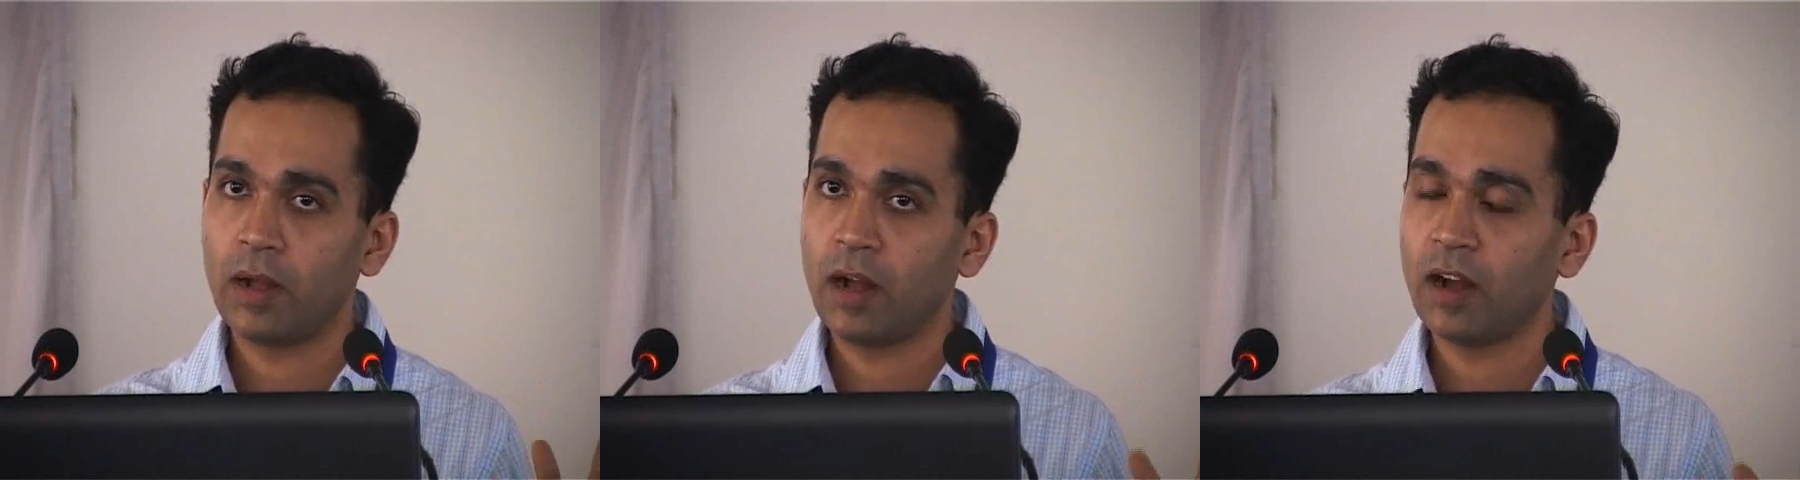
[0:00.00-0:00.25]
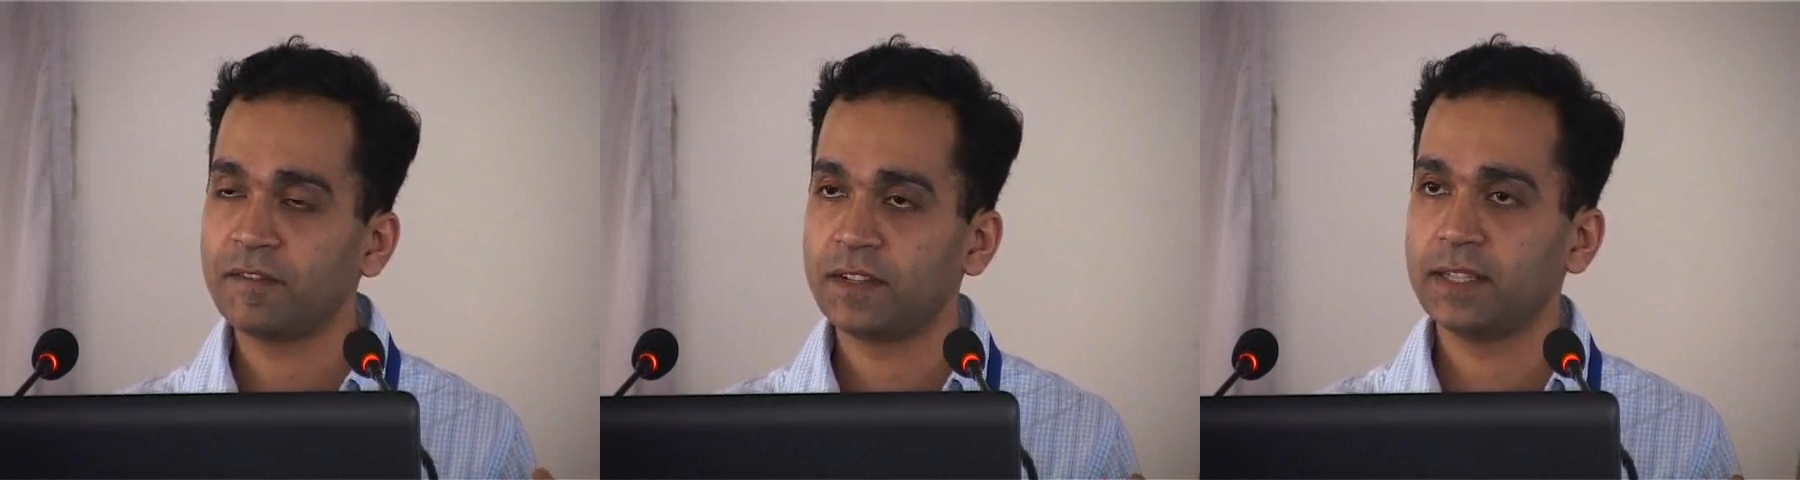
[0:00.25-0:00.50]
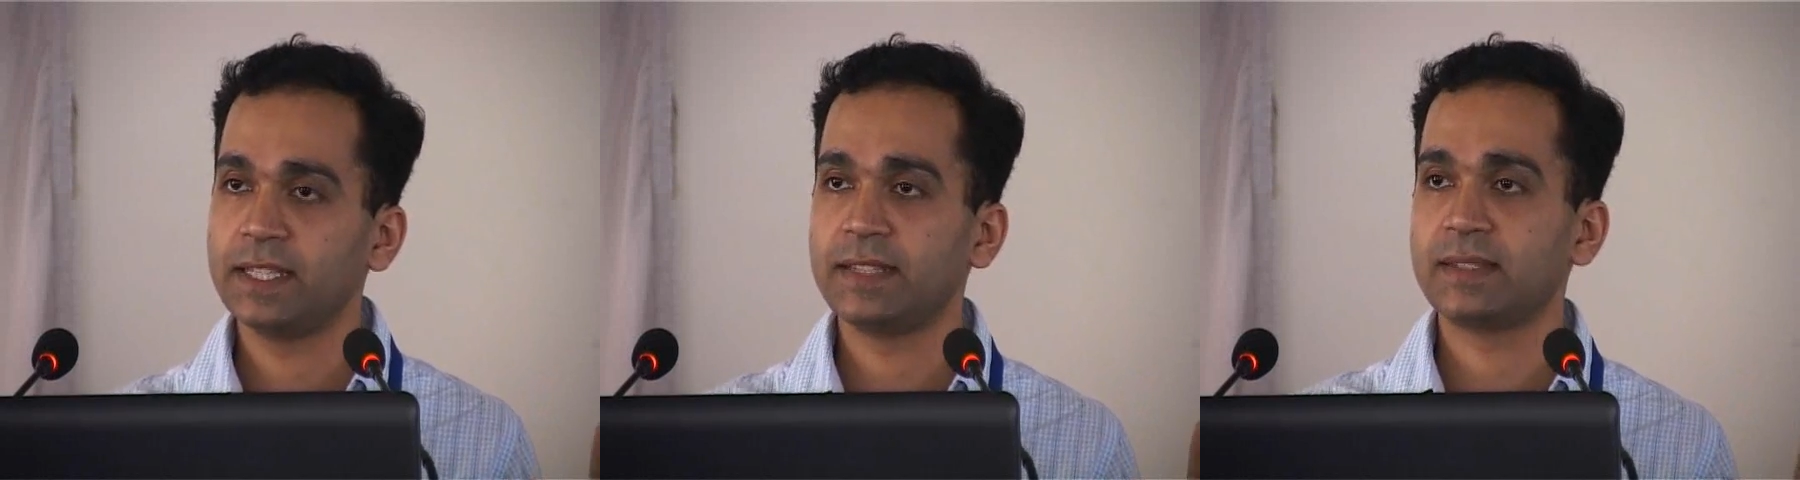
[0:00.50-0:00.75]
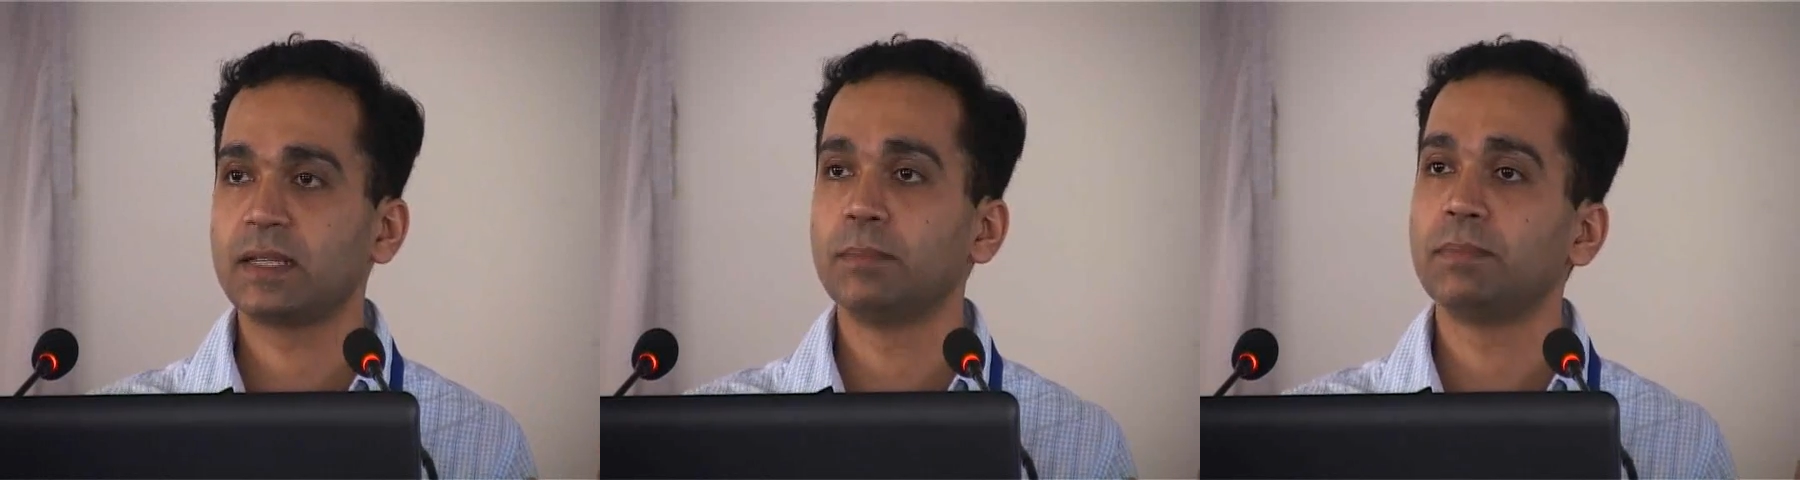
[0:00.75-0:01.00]
after
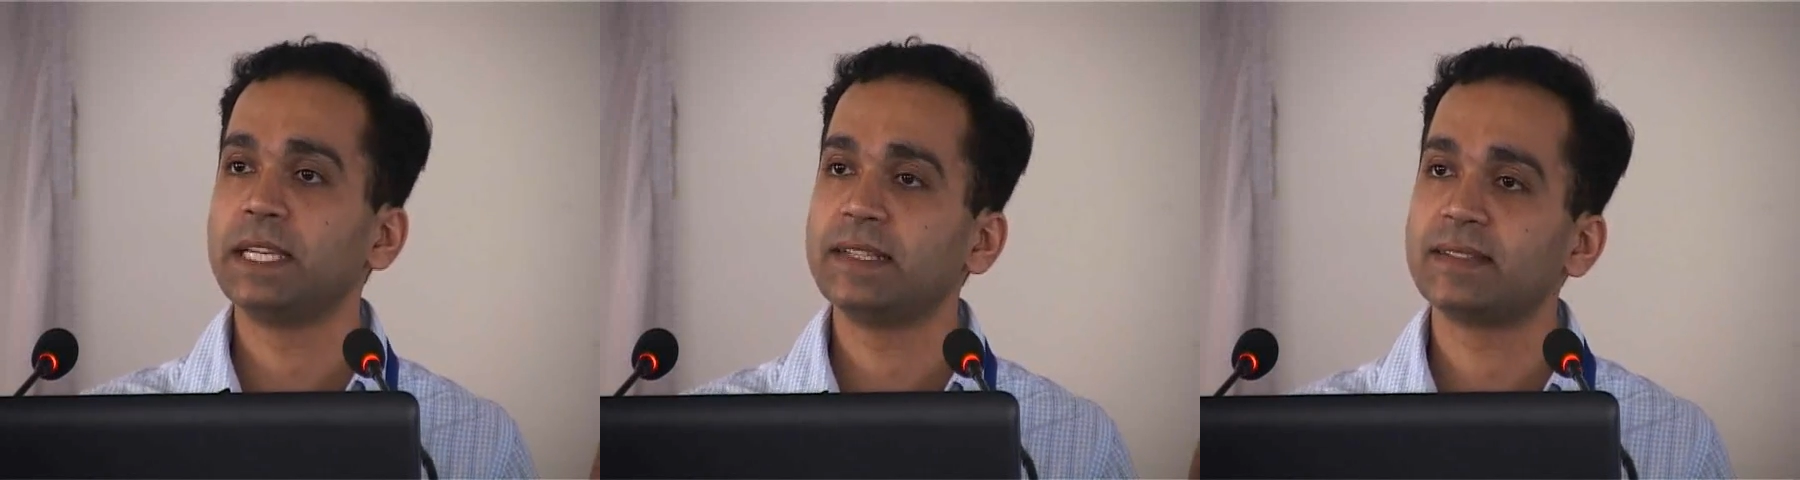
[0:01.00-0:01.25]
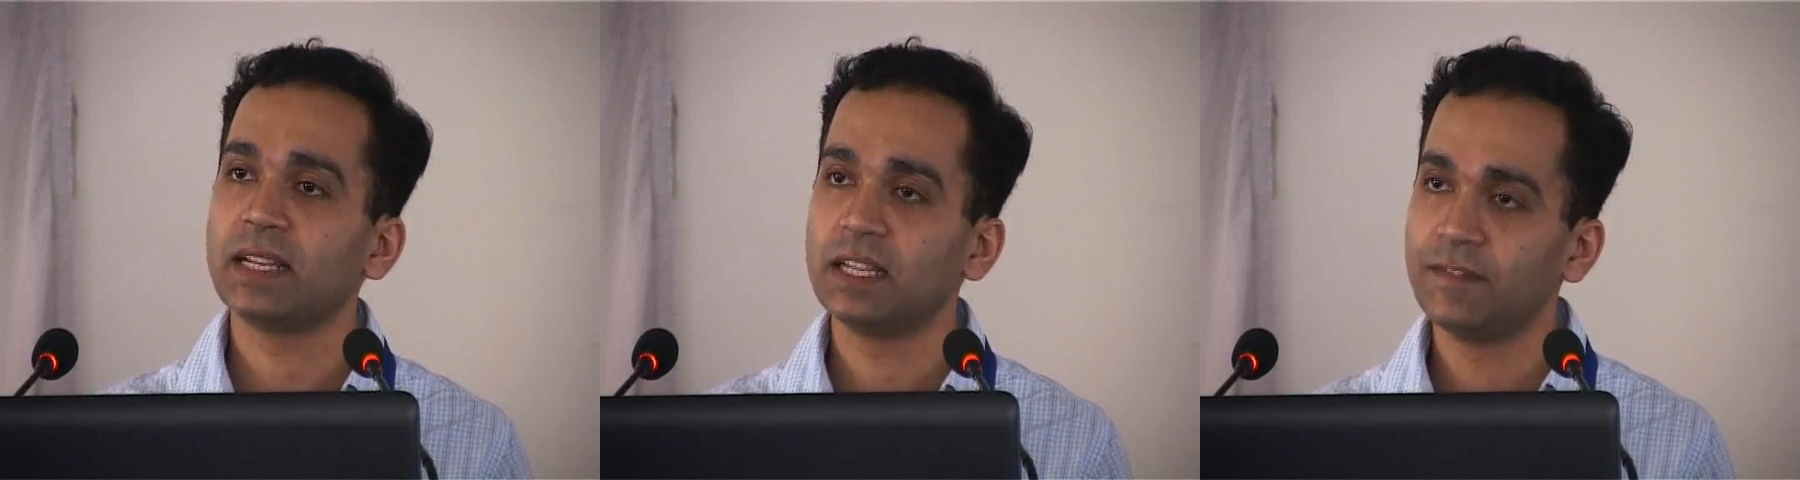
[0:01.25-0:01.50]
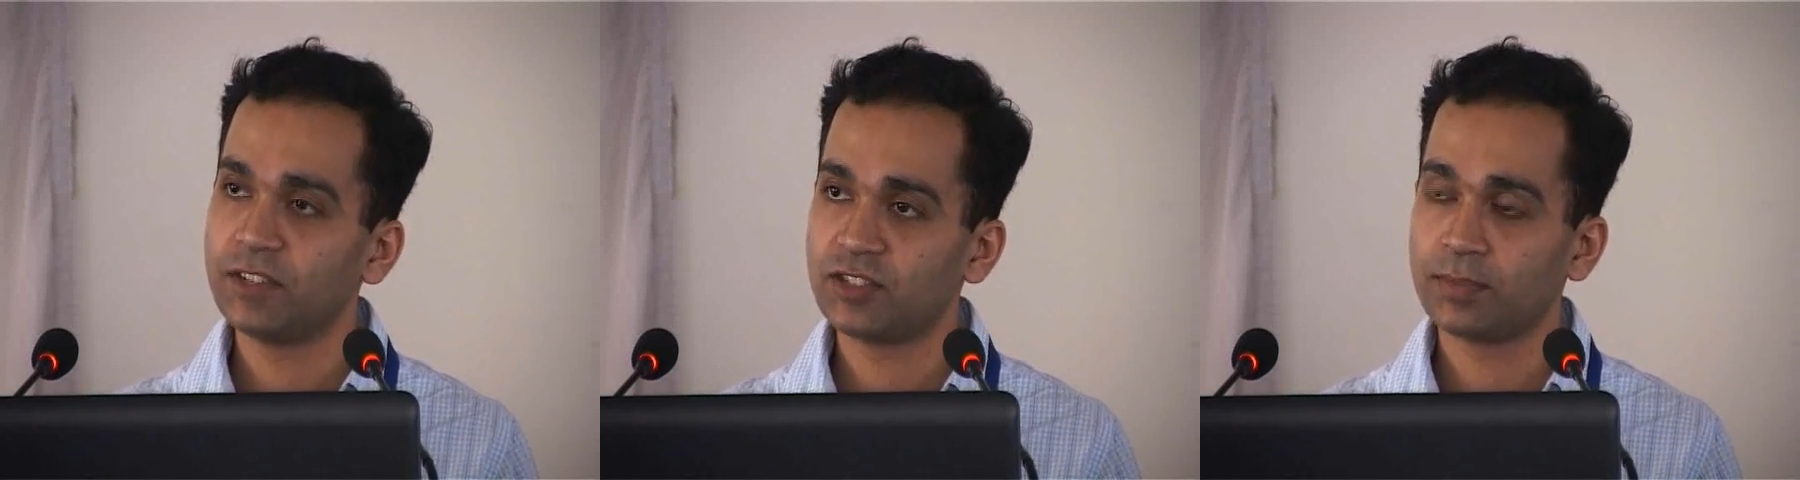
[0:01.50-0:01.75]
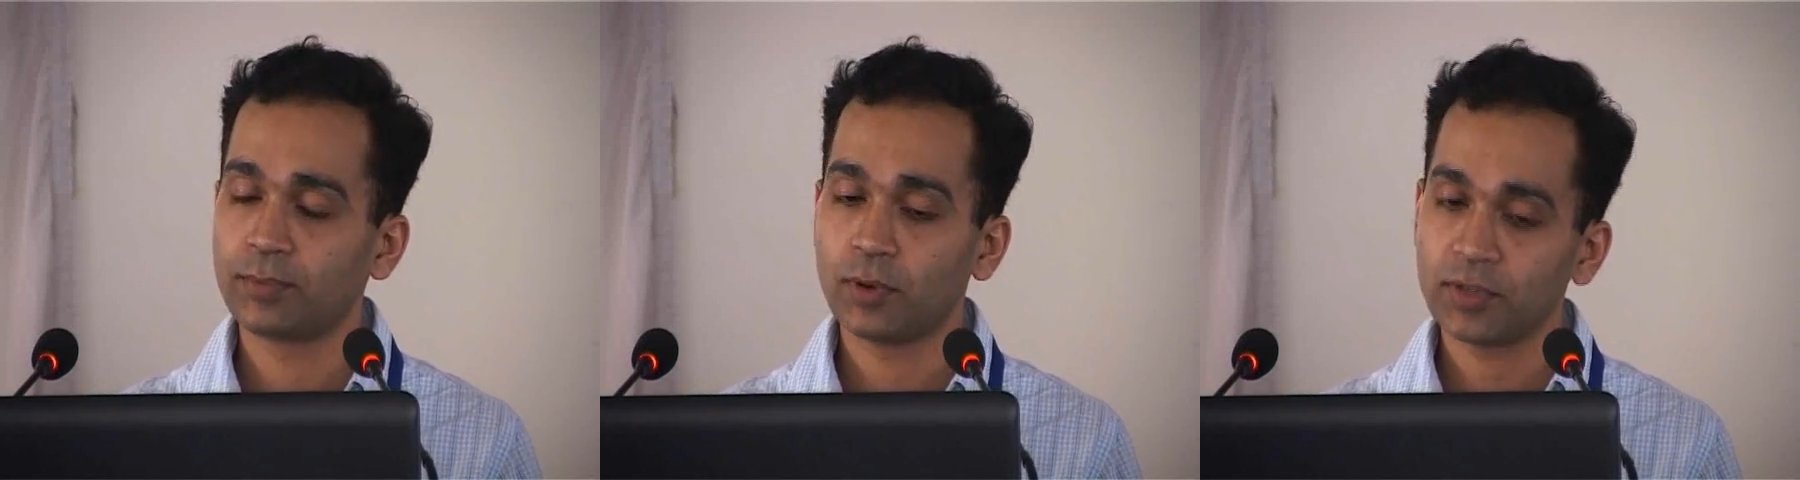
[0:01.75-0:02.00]
this complete cell
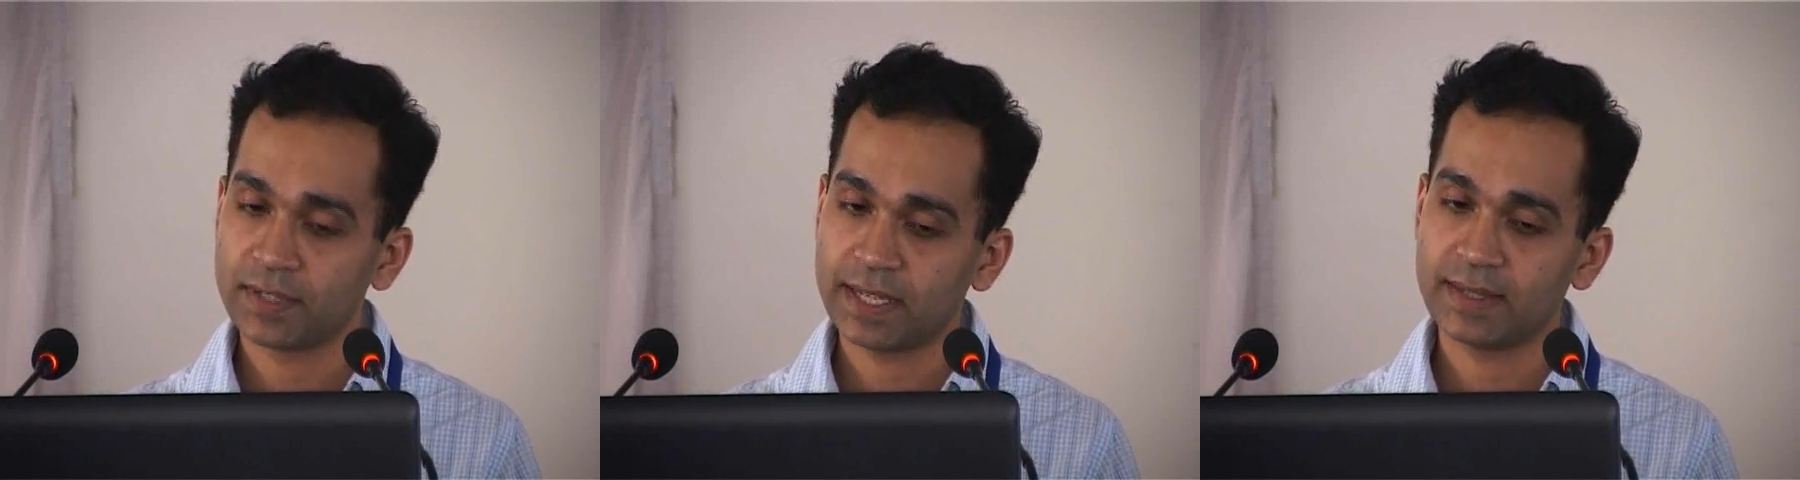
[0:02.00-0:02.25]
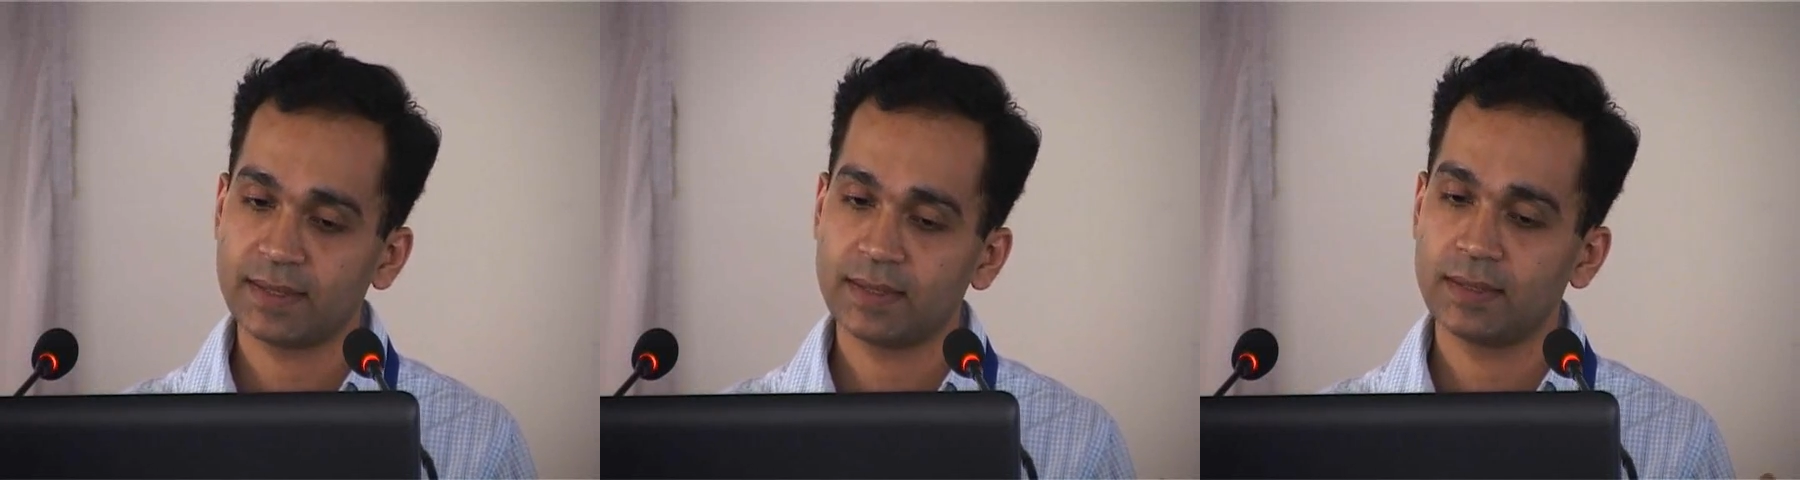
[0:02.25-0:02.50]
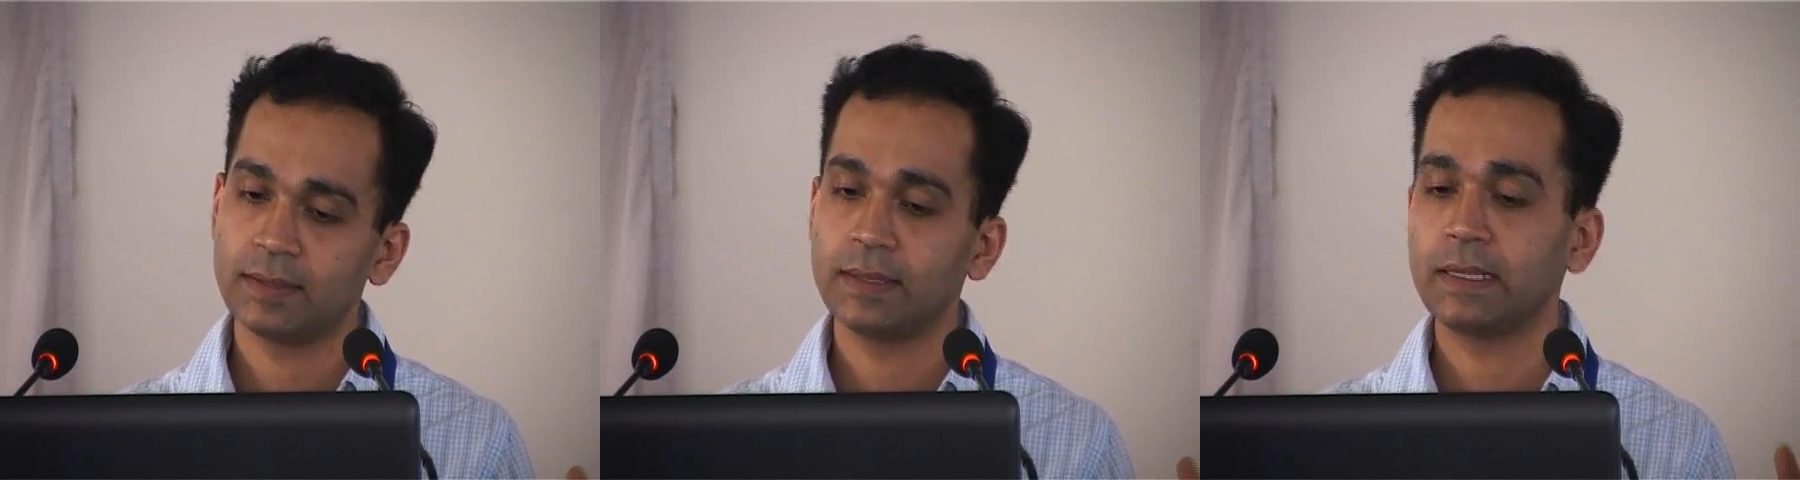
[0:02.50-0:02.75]
division process,